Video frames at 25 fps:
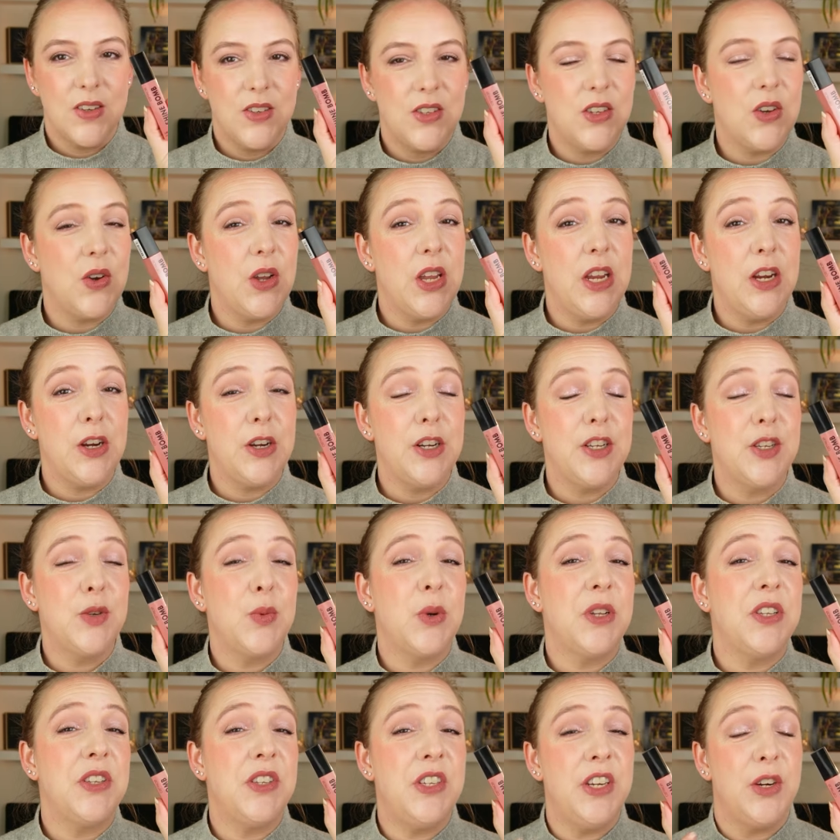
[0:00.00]
So here is
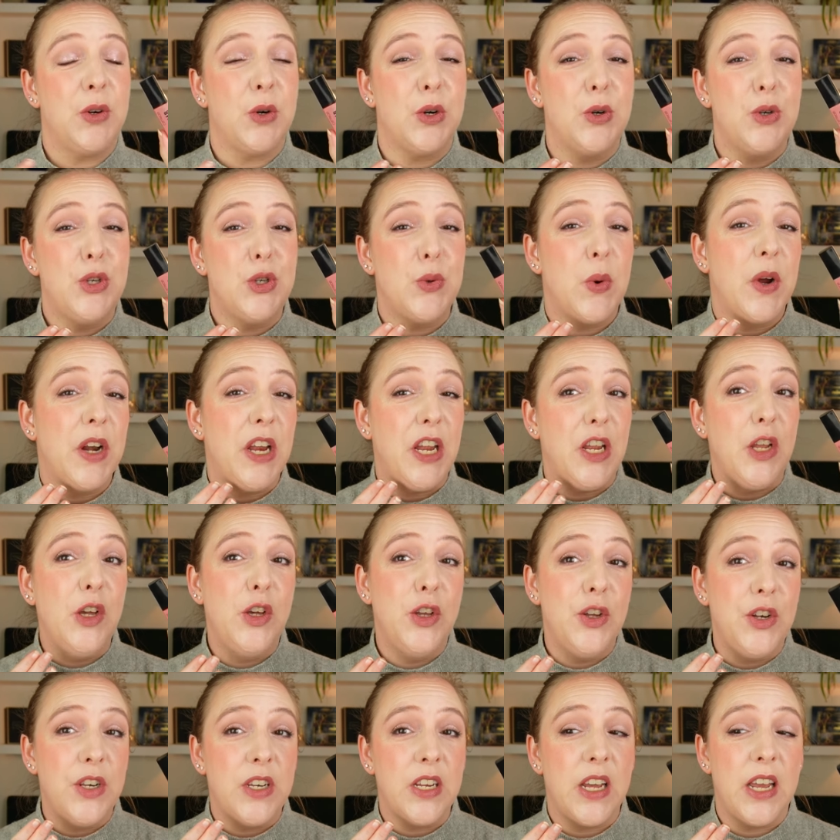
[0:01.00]
what 020
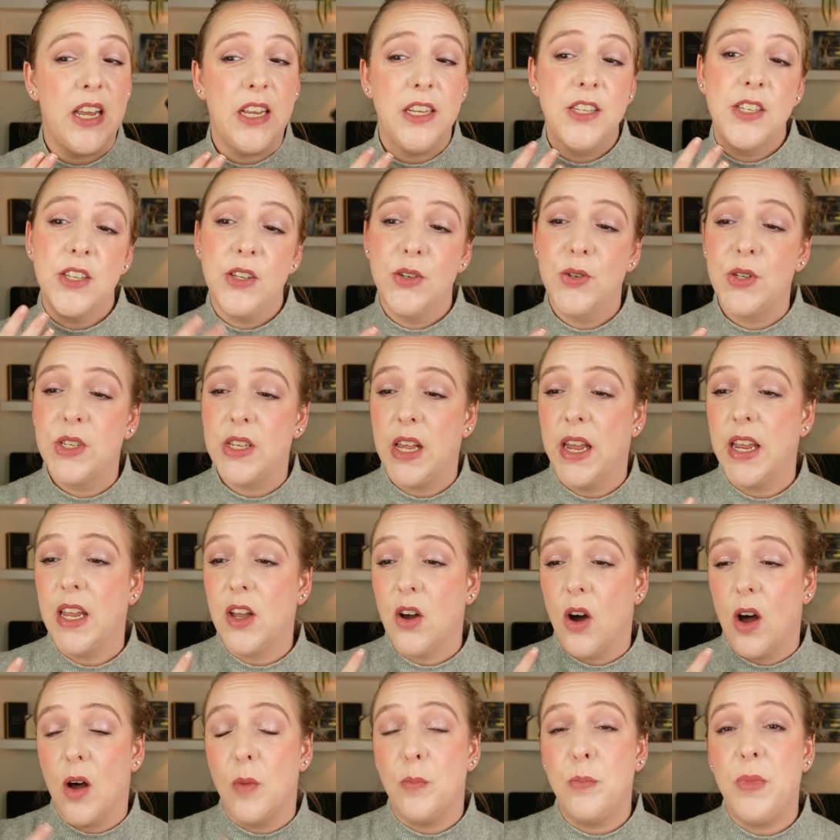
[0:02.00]
Good Taste looks
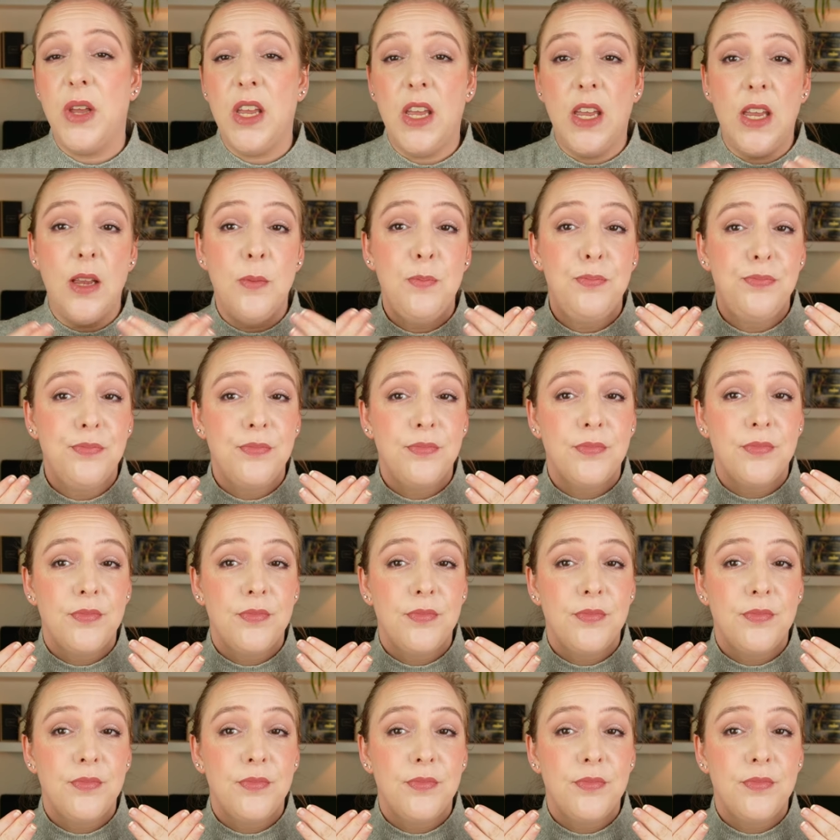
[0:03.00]
like on me.